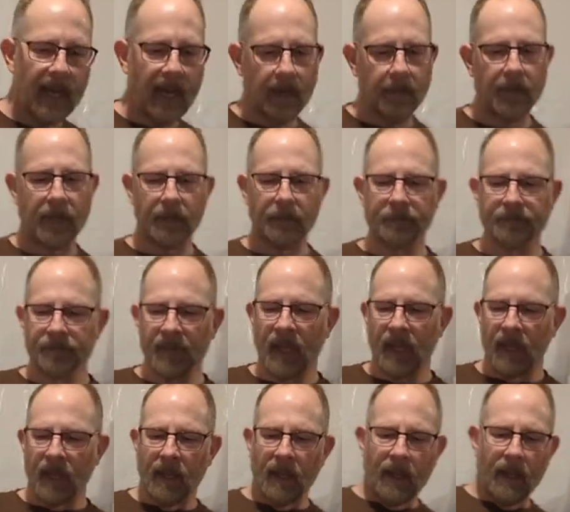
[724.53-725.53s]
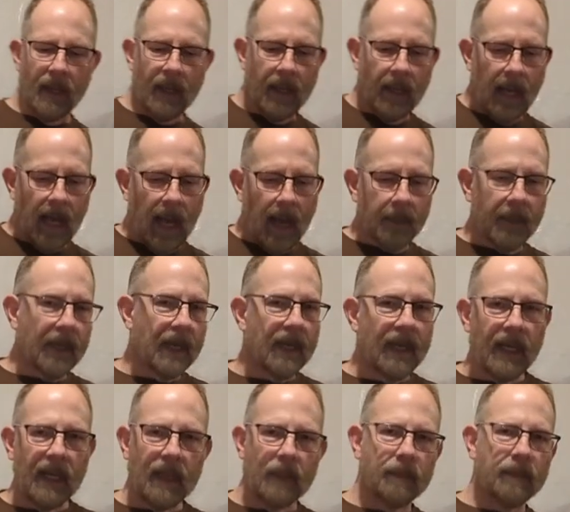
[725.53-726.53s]
cabinet. I'm going to
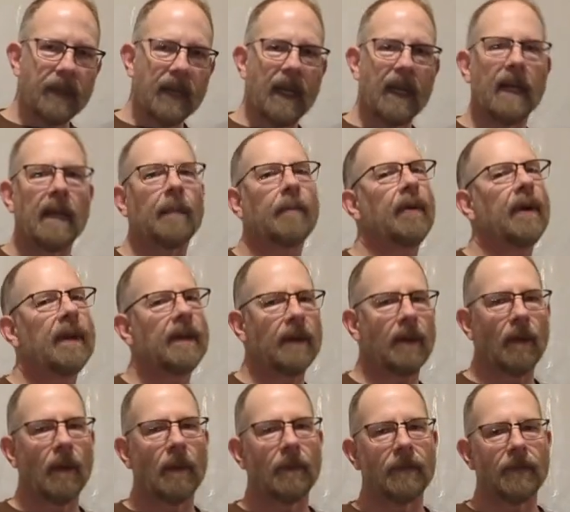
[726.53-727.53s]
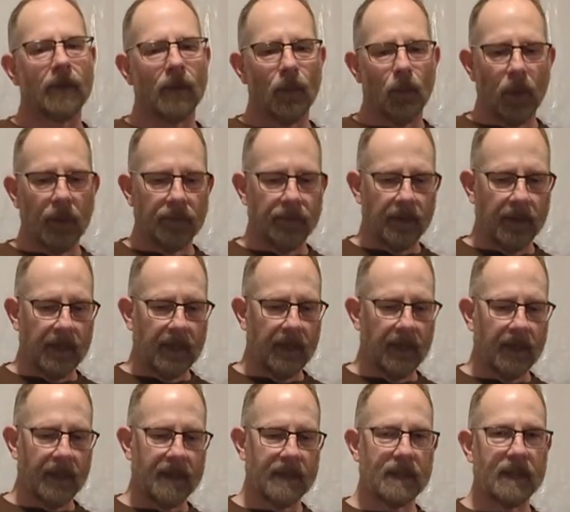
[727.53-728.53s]
need plenty of breathing room for a woofer in
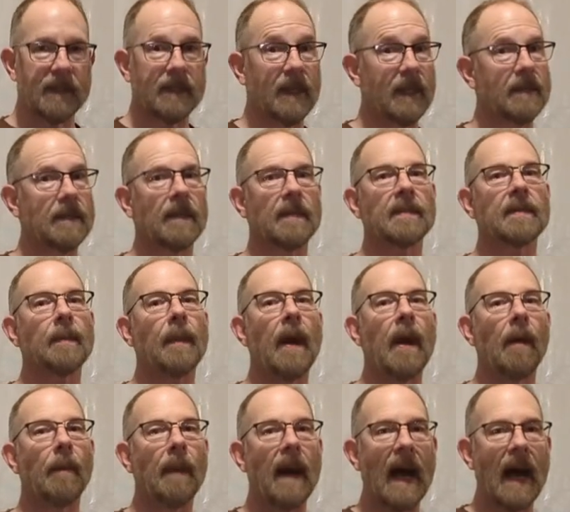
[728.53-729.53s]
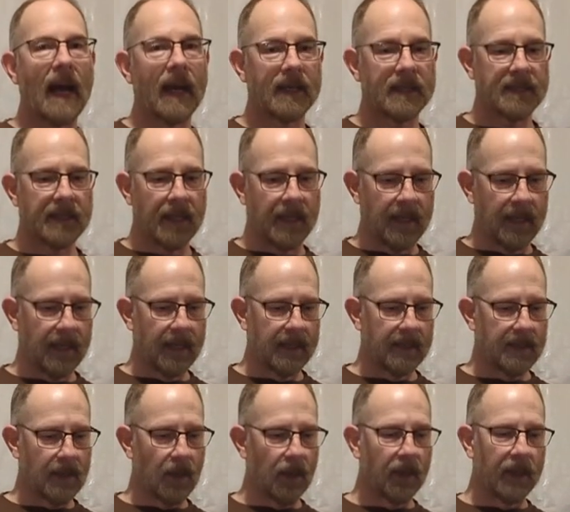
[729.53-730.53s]
here, because this is a small box.
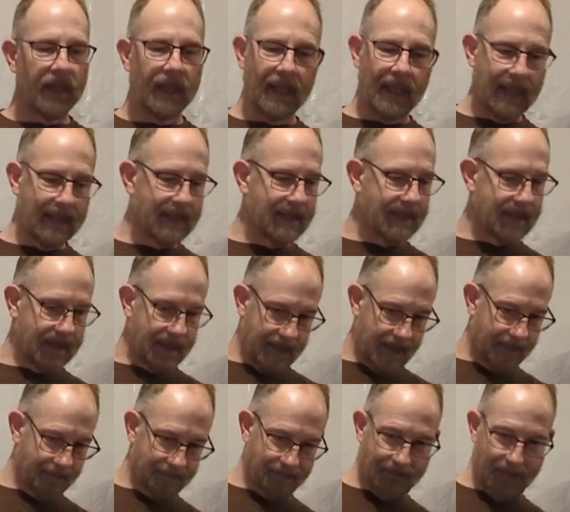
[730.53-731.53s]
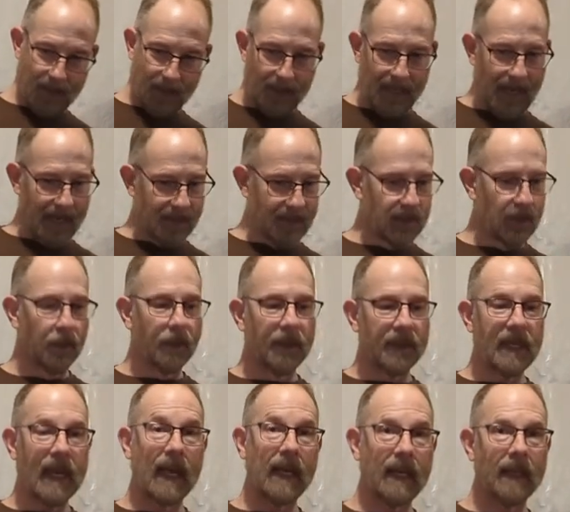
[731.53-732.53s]
So it's, you know, not super
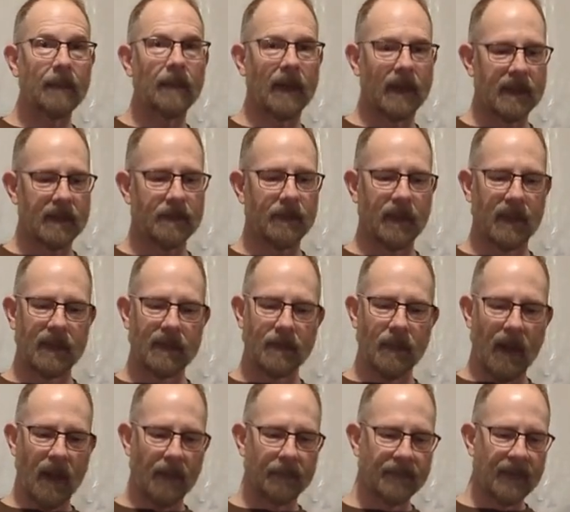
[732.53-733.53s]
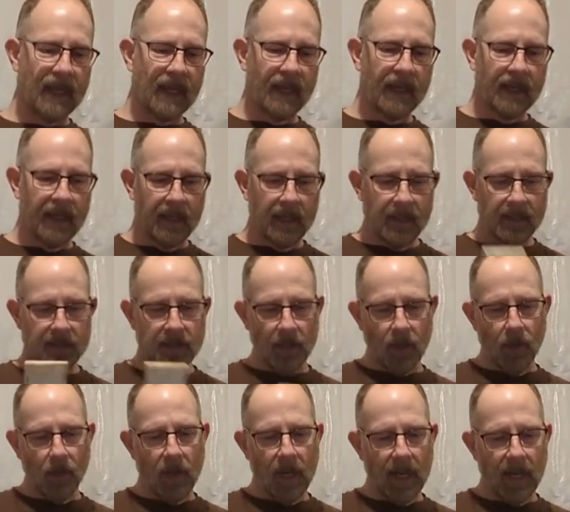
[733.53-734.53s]
tiny, but it's pretty small.
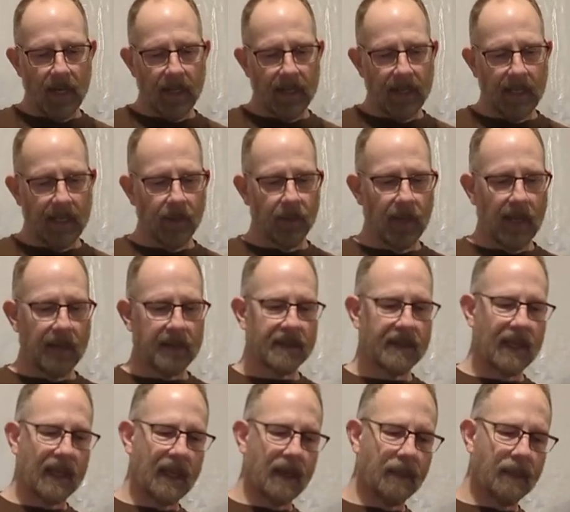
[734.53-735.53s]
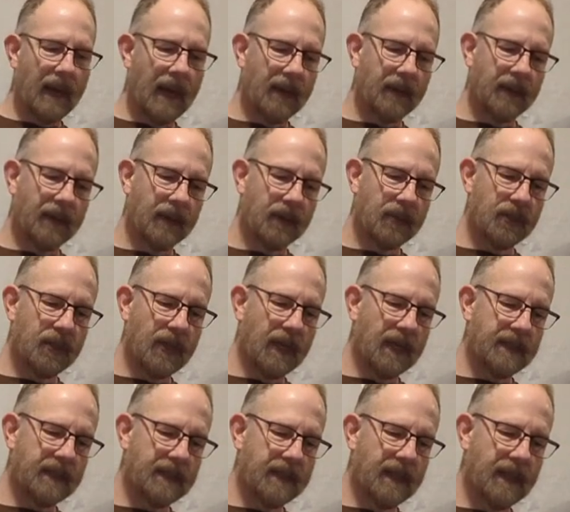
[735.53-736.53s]
So anyway, I was thinking about
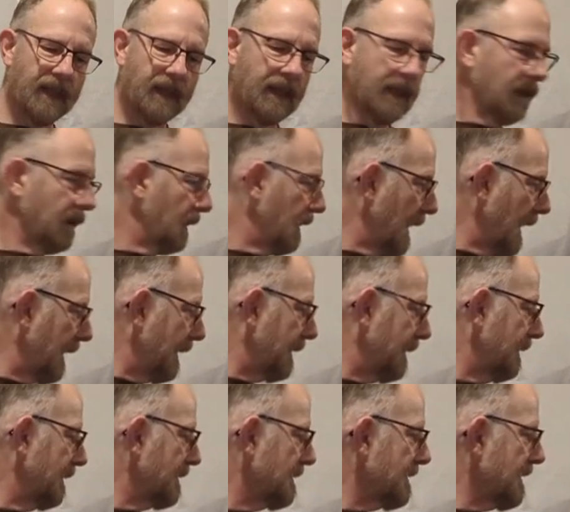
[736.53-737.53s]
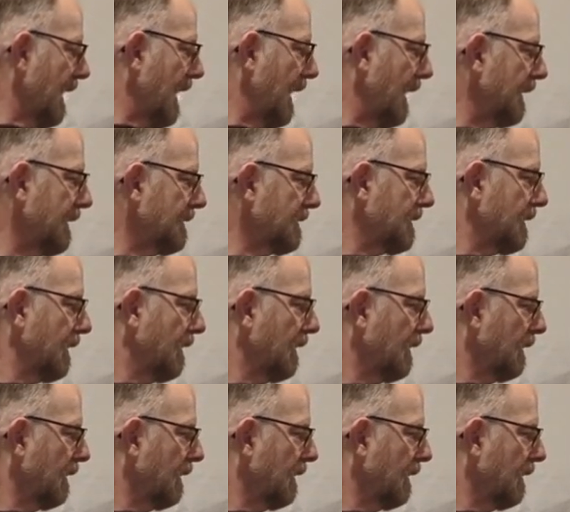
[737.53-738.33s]
just lining the sides